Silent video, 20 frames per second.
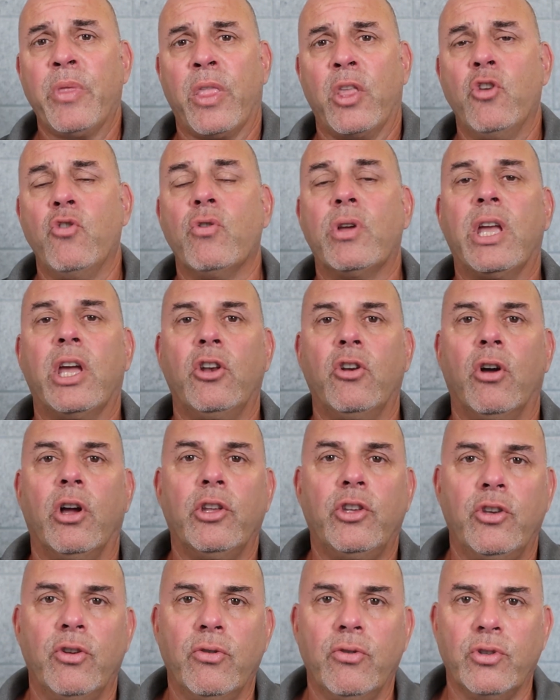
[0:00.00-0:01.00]
You
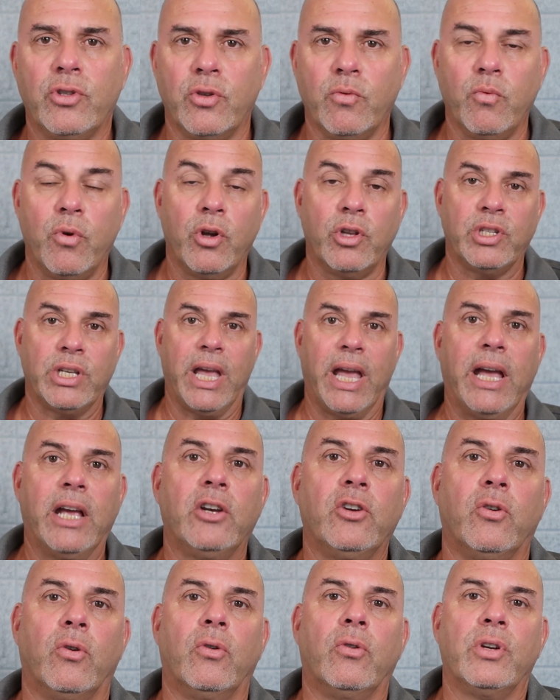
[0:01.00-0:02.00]
cannot use the words
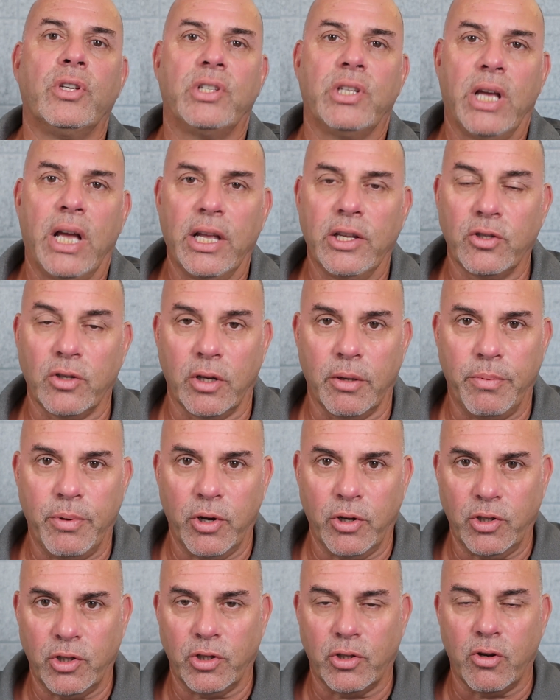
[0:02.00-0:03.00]
and or assigns on a
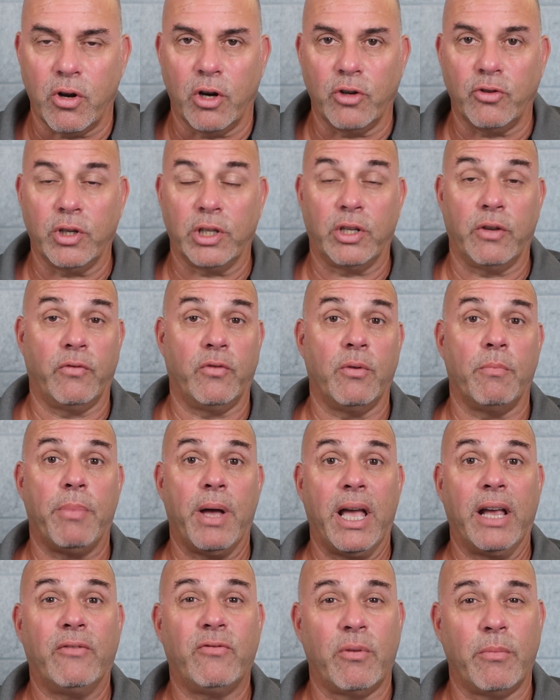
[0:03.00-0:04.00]
purchase contract if you're
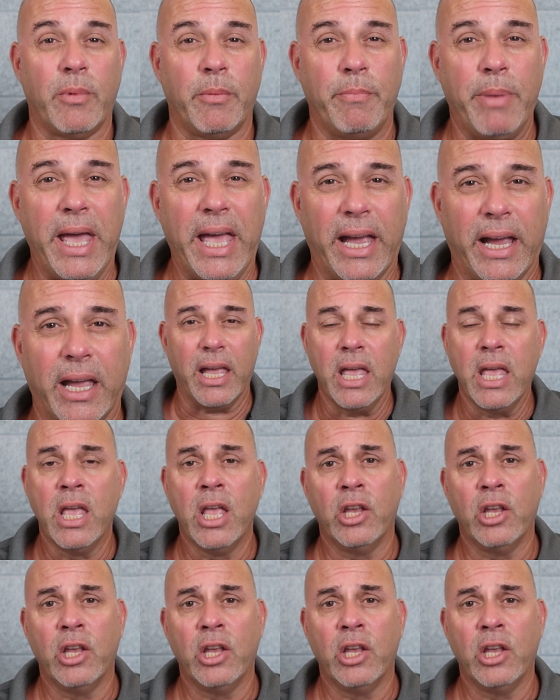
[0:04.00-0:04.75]
buying from a bank.